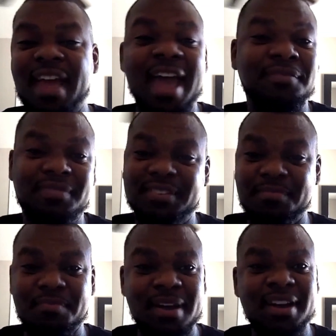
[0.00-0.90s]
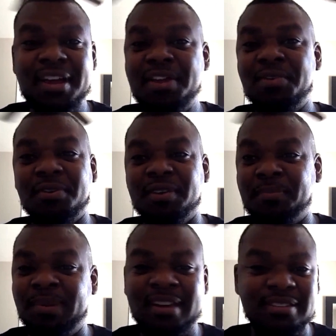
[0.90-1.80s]
have some money or
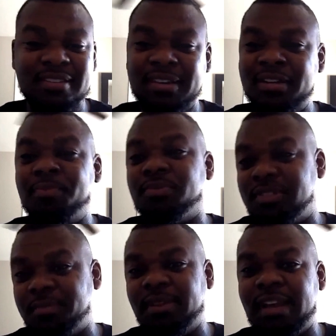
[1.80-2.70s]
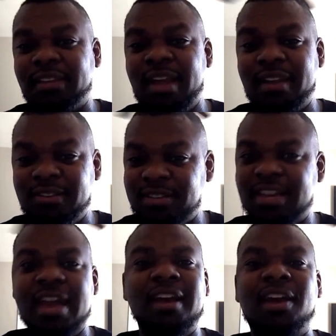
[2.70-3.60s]
a place set up or something like that, and
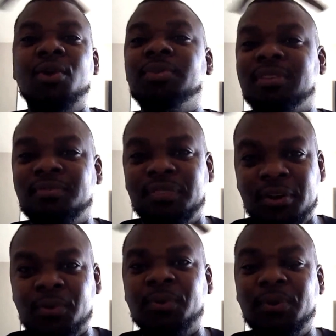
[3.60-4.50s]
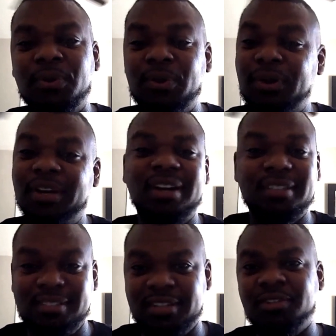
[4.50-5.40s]
just kind of go with the flow
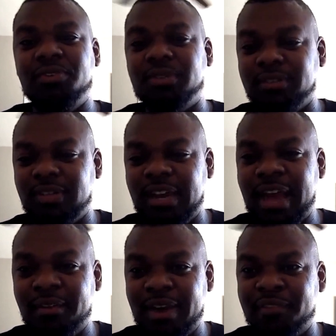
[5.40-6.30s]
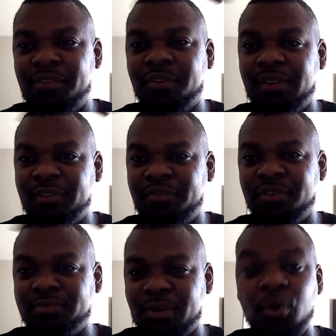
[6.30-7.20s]
until you can get out. Now, if
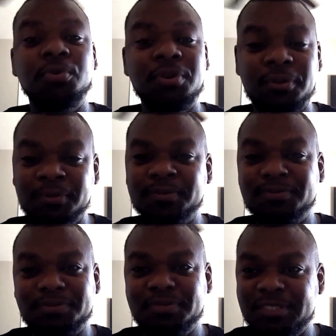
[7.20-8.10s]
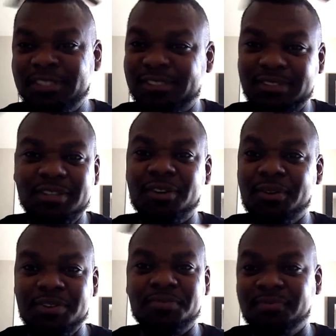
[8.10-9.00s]
you're older, just, you know,
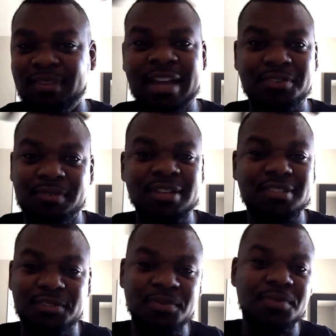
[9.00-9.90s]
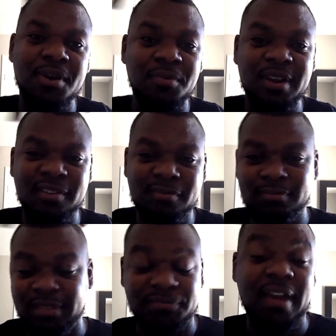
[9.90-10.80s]
and you've got your ducks in a row already,
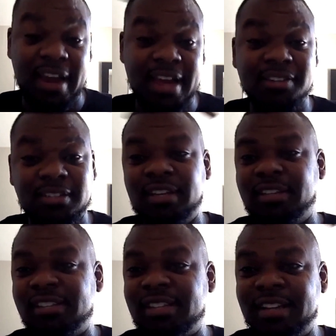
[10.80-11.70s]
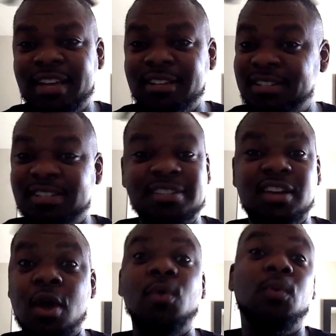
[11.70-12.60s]
like financially and things like that,
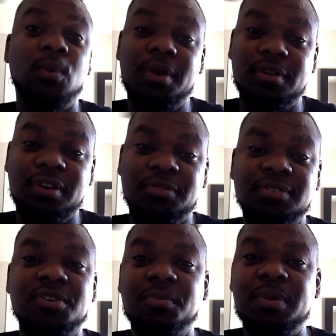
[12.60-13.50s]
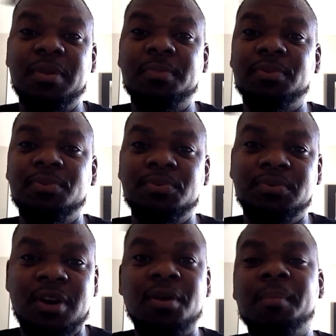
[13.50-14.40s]
just go. You know, there's going to be people who
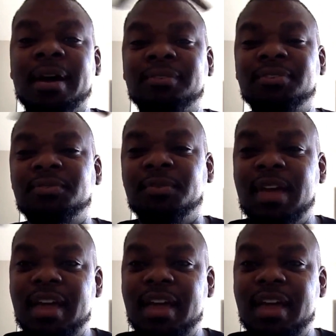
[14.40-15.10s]
talk about you.